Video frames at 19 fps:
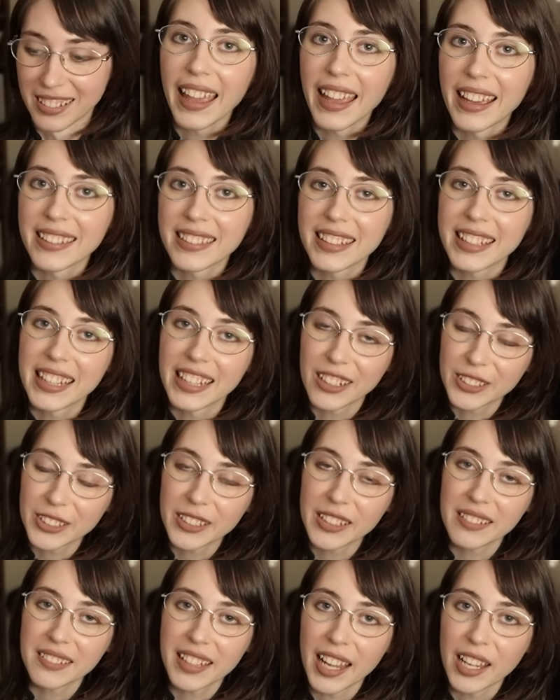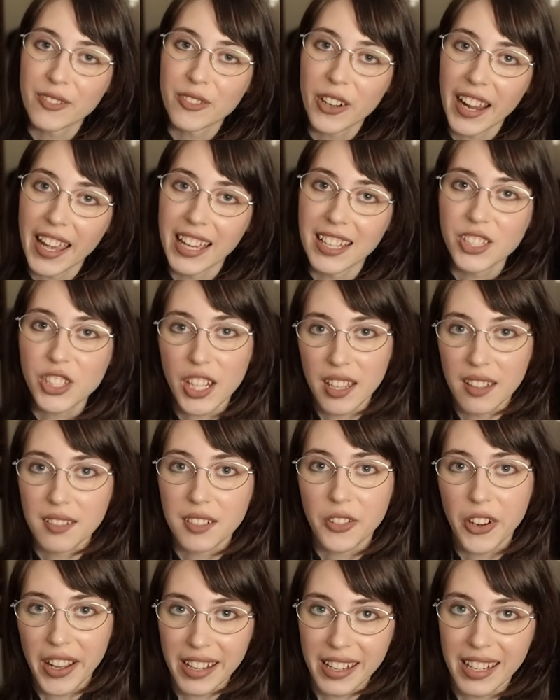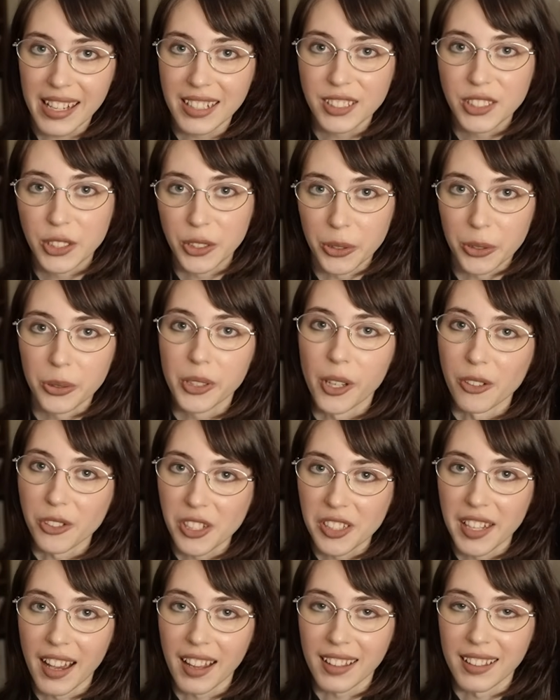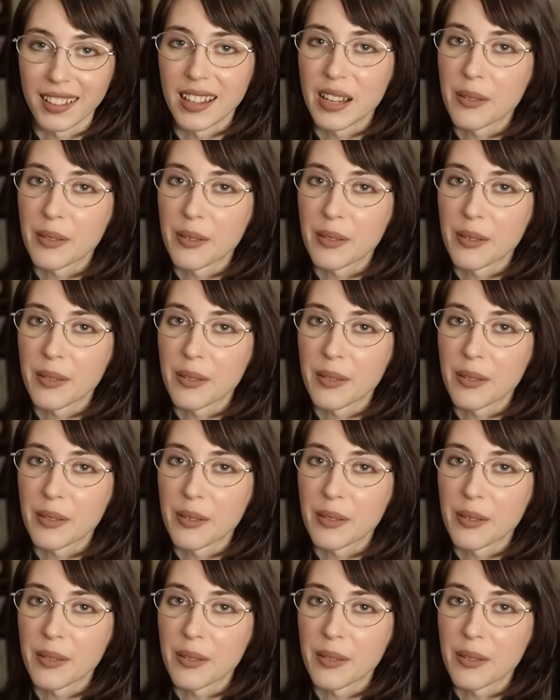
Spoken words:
And the character design for Edge is credited to Yoshitaka